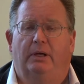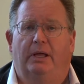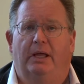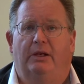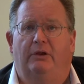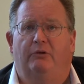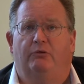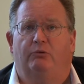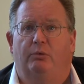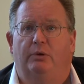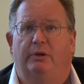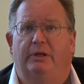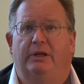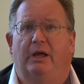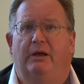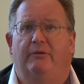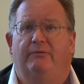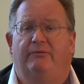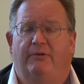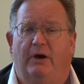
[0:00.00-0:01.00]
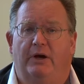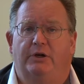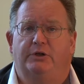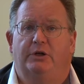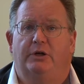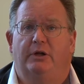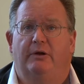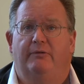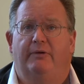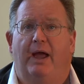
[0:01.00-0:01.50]
It is really a
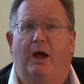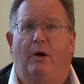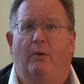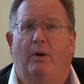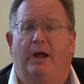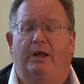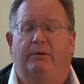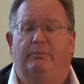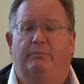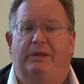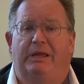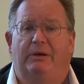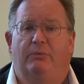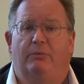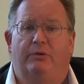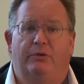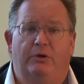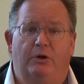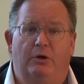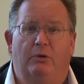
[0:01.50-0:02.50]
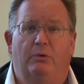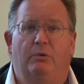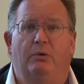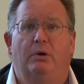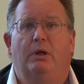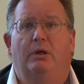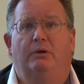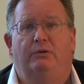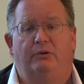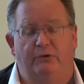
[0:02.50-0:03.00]
function of how I meet with you,
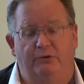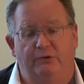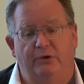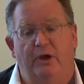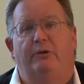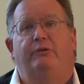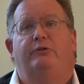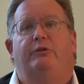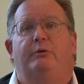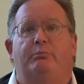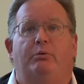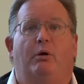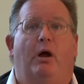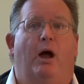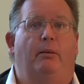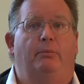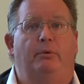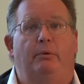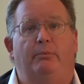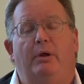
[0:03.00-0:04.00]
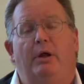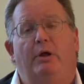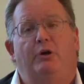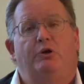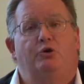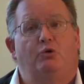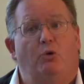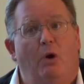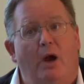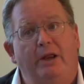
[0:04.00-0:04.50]
discuss the problem,
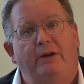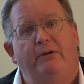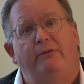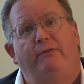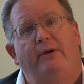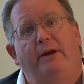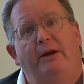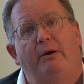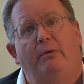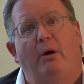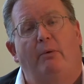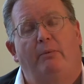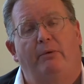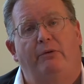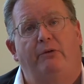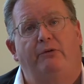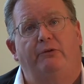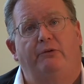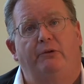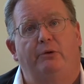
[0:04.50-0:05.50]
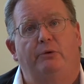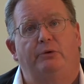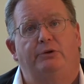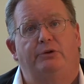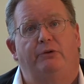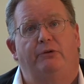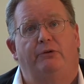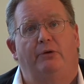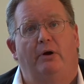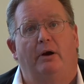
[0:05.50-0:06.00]
try to figure out what the
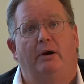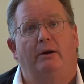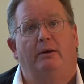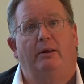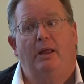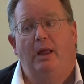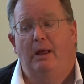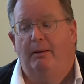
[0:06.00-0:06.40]
solutions are.